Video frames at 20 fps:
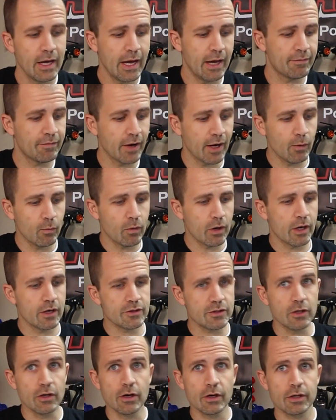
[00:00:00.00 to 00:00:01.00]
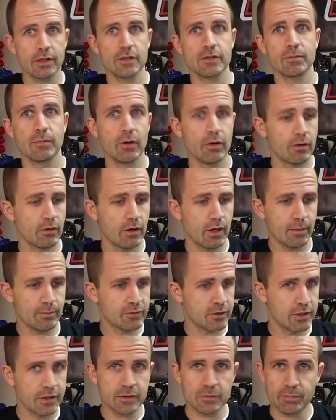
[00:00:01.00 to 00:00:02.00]
If I wanted to hook this motor
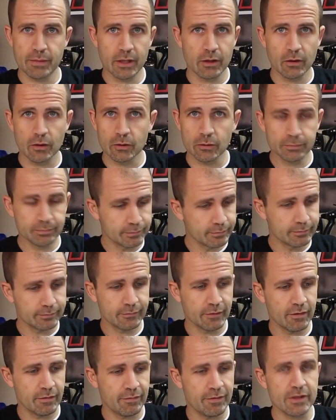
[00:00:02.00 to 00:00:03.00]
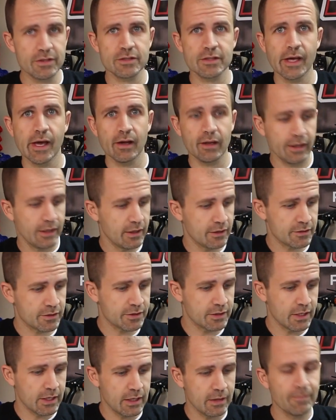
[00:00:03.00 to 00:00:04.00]
up to this big old fifth scale
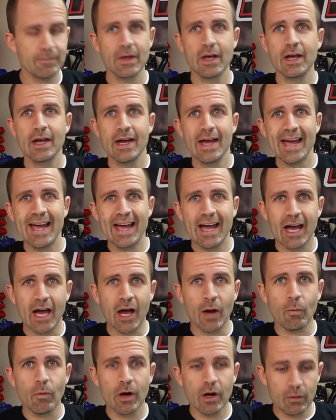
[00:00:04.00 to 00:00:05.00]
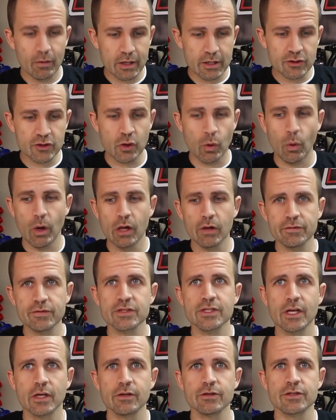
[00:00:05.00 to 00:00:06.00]
ESC, I want to run 12
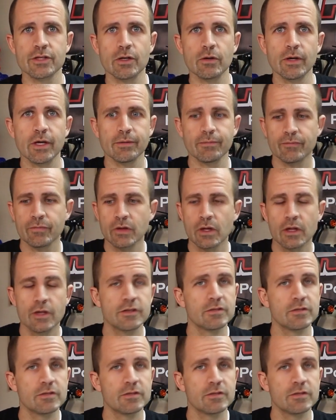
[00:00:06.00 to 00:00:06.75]
cell to it.